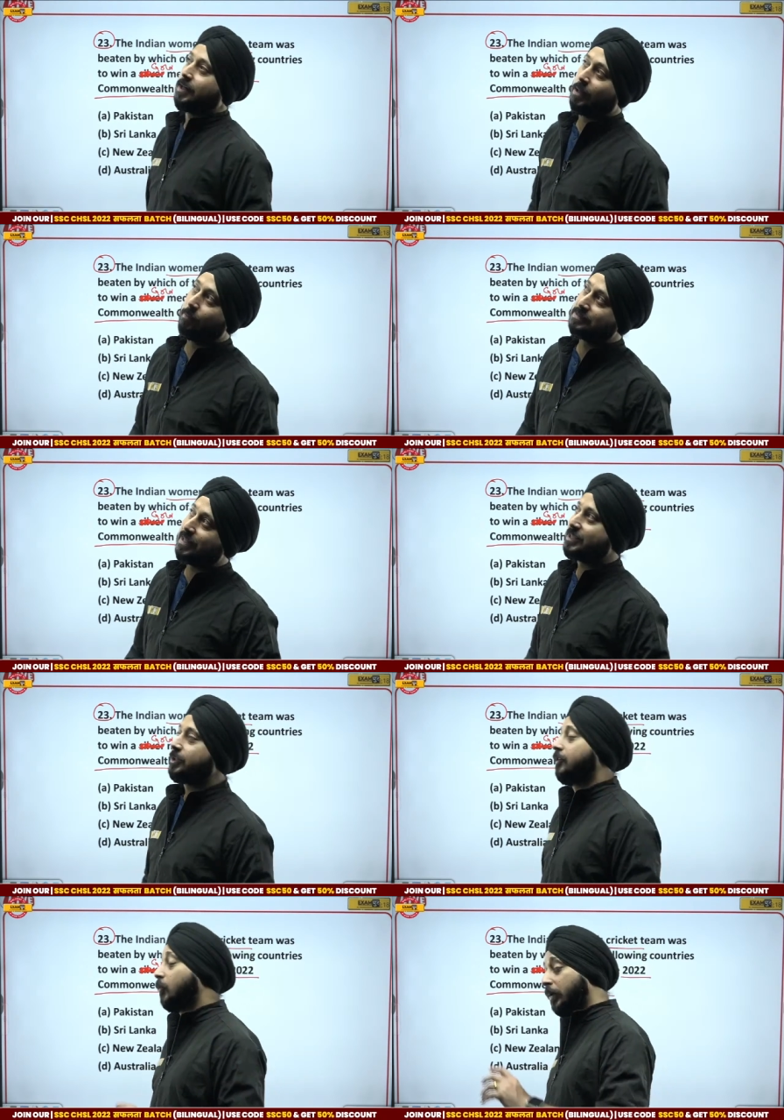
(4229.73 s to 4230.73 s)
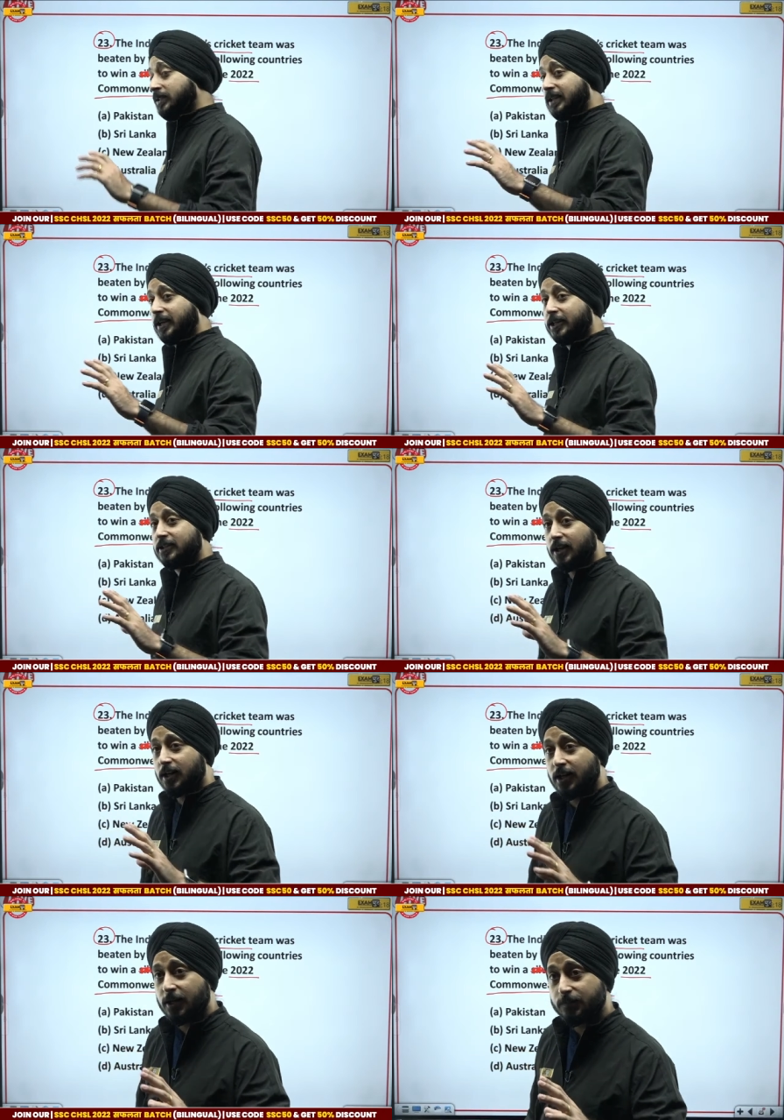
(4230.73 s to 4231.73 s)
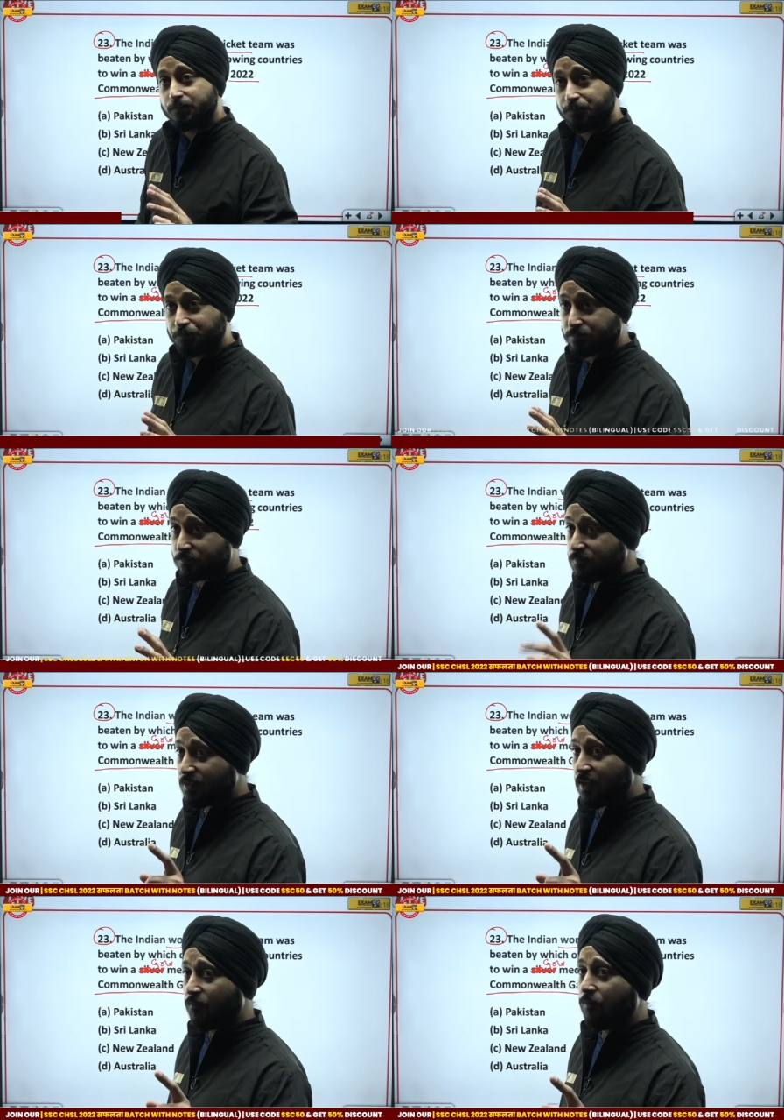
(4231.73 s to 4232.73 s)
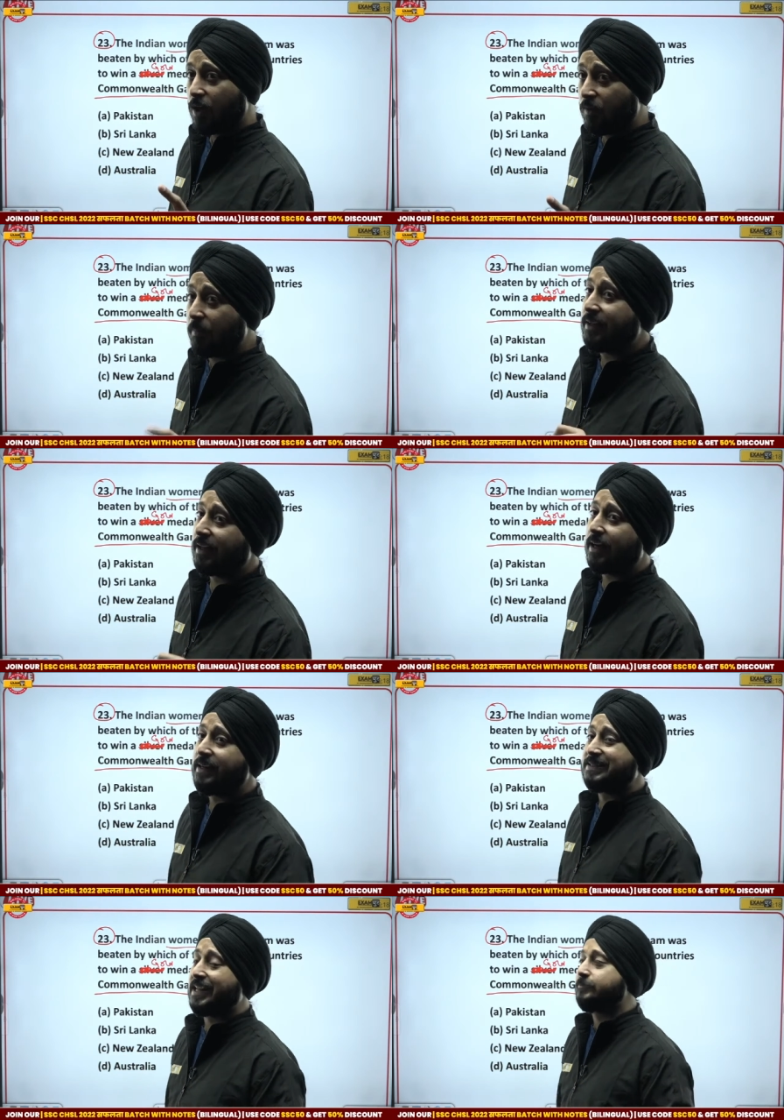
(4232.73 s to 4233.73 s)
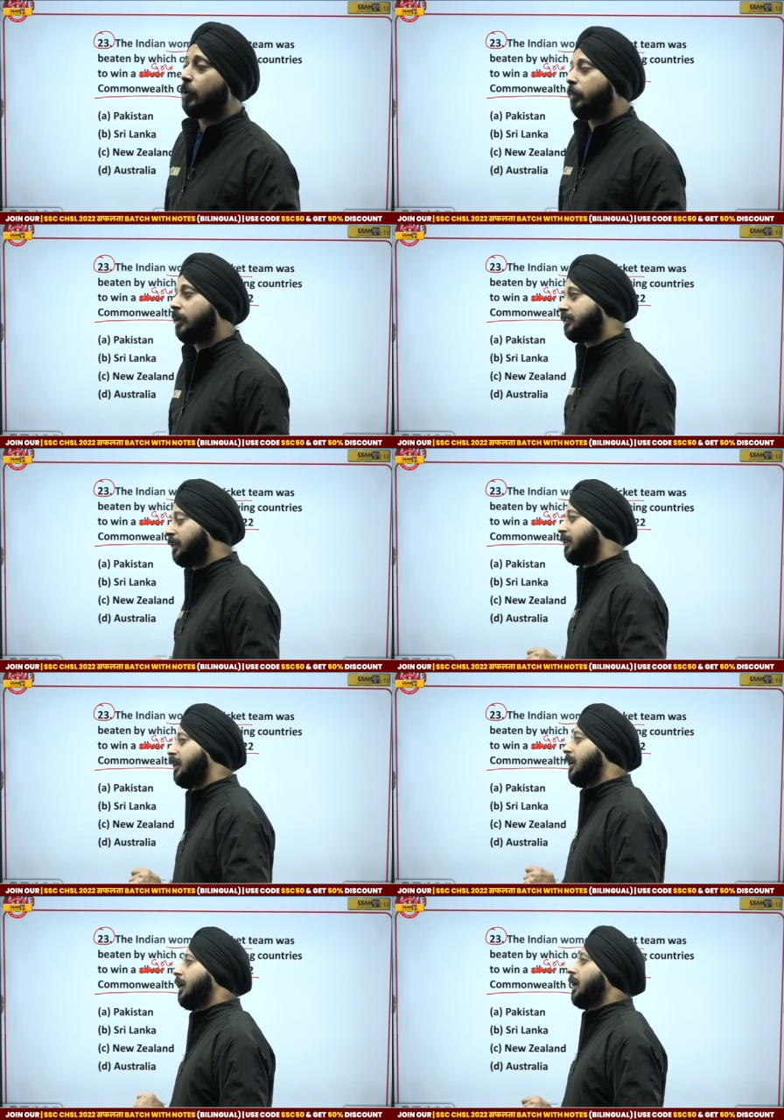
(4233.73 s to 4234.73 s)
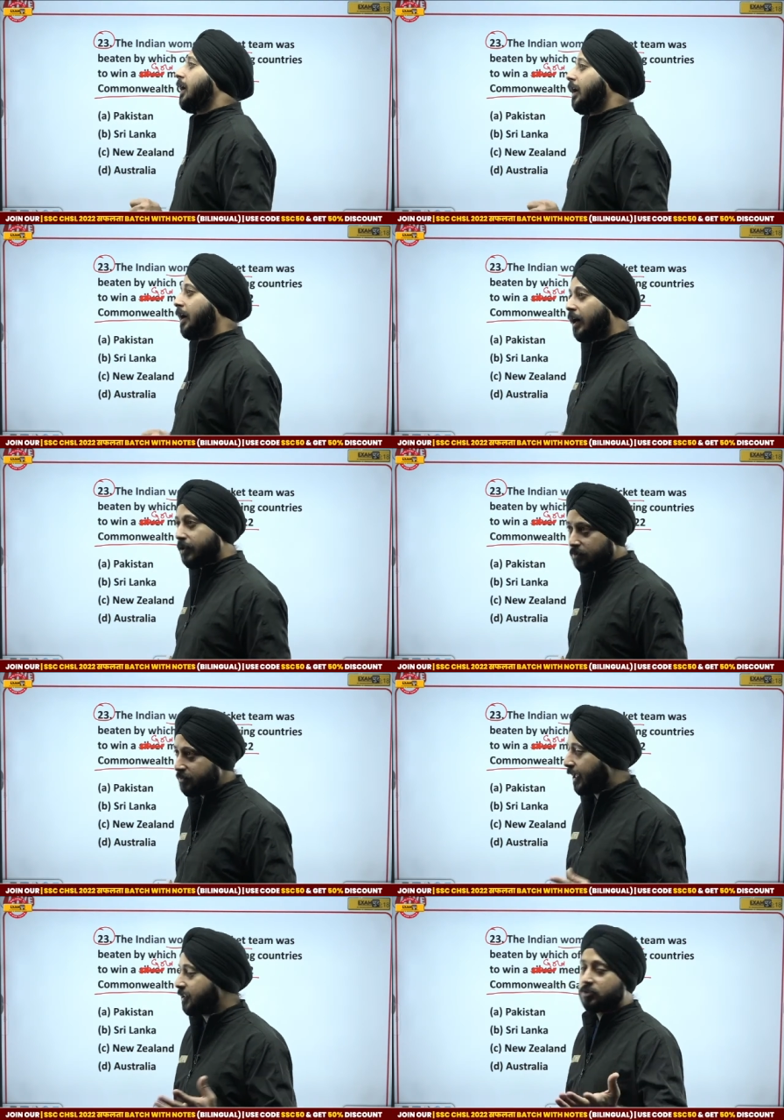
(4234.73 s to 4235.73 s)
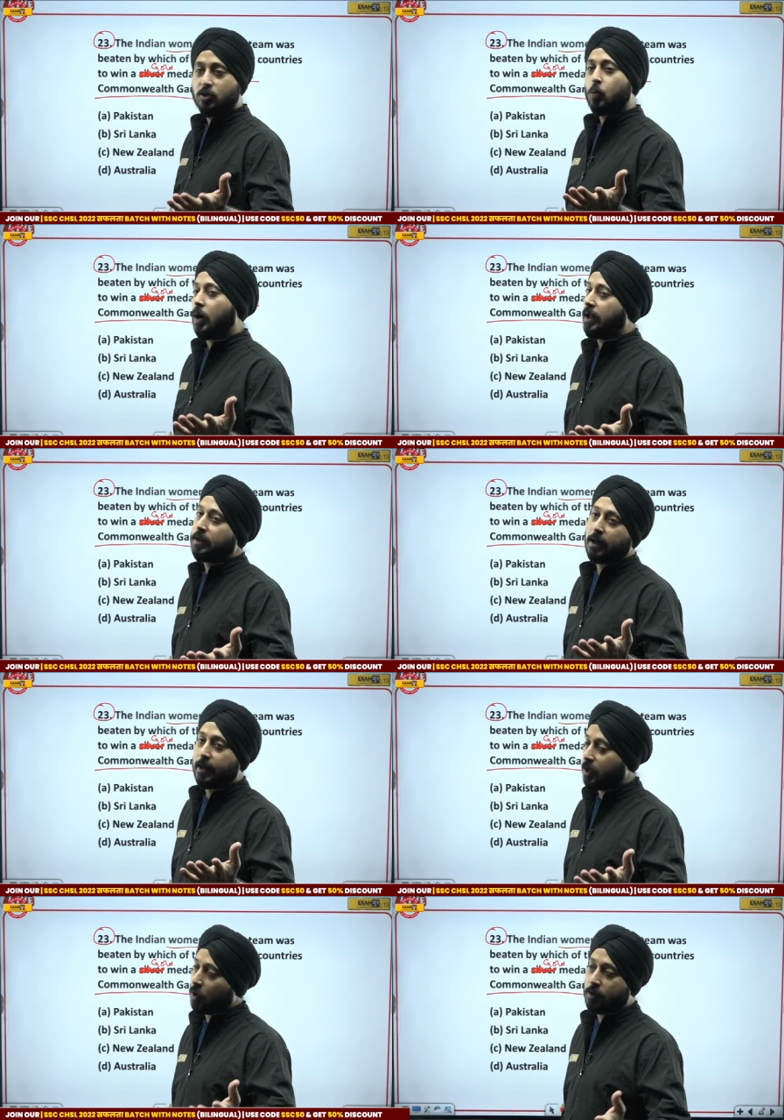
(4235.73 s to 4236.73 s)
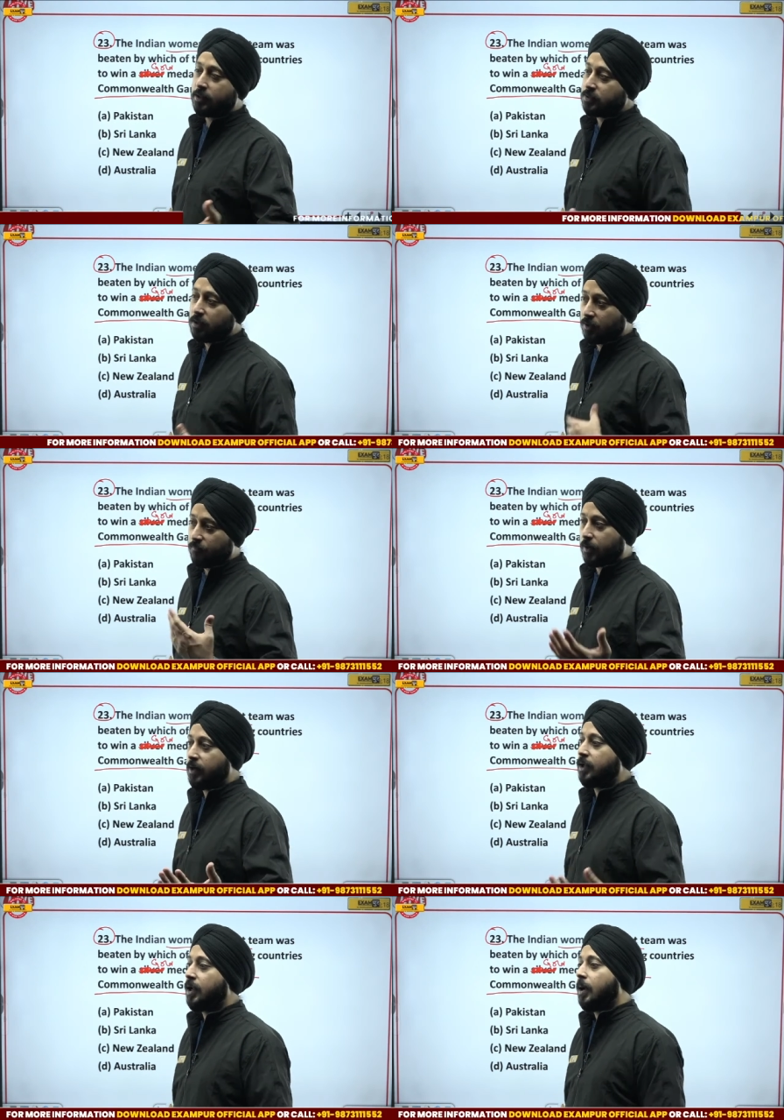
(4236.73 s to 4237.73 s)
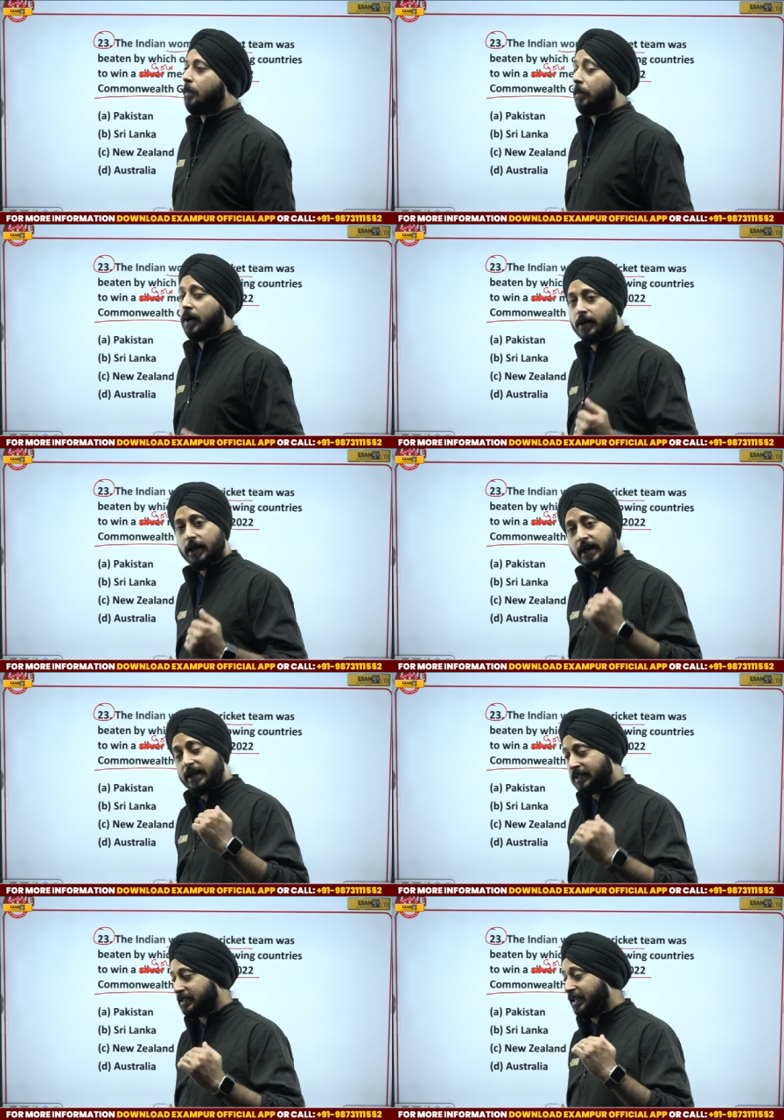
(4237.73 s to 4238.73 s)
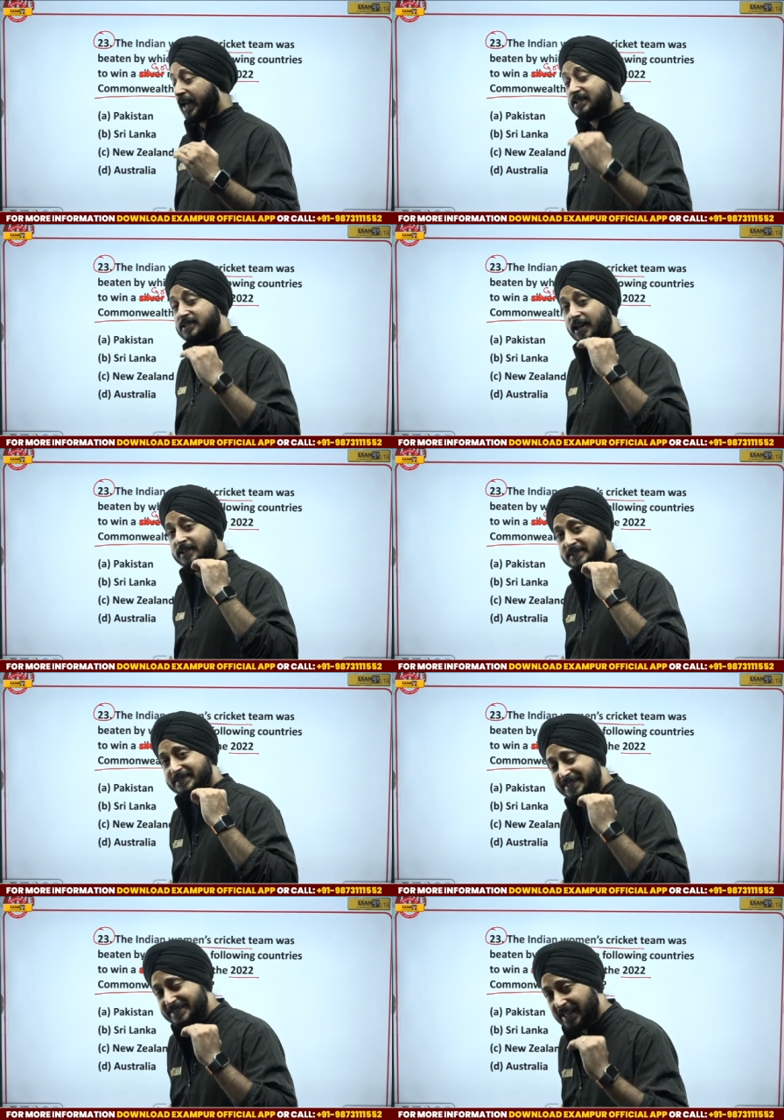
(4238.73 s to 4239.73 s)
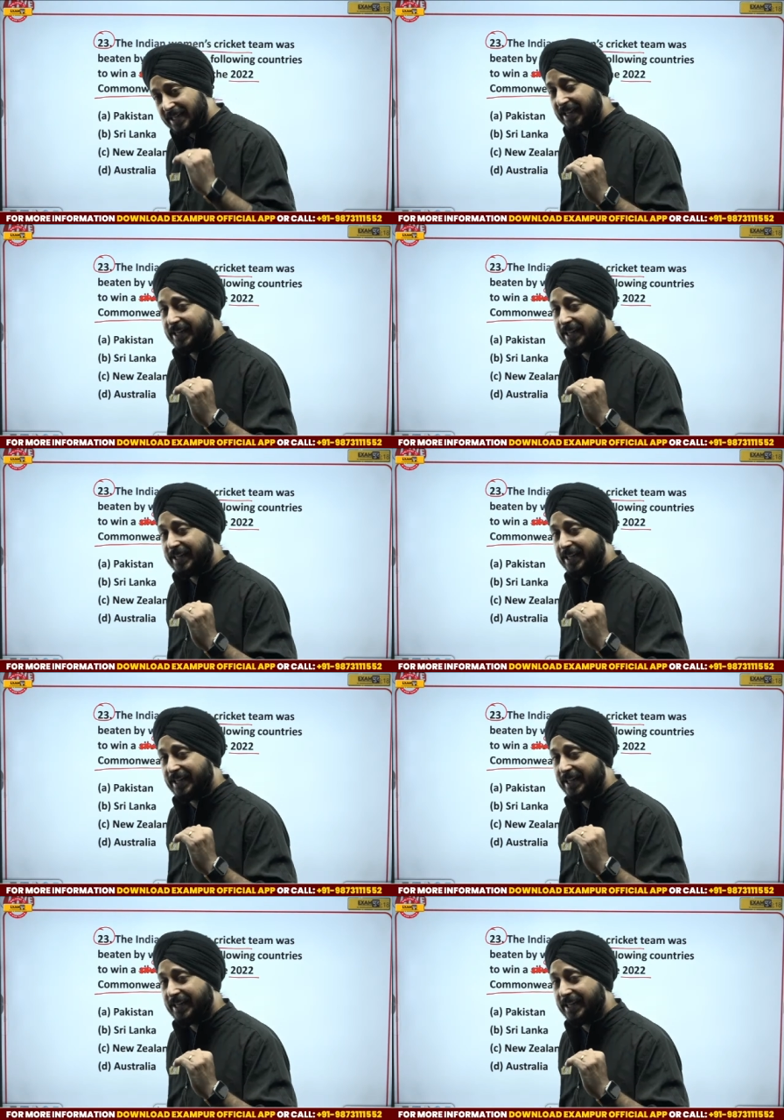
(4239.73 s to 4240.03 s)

team is less. Uh, women's cricket uh, women cricket is less popular, sir. Uh, yes, you are correct on a certain front, but it is it has consistently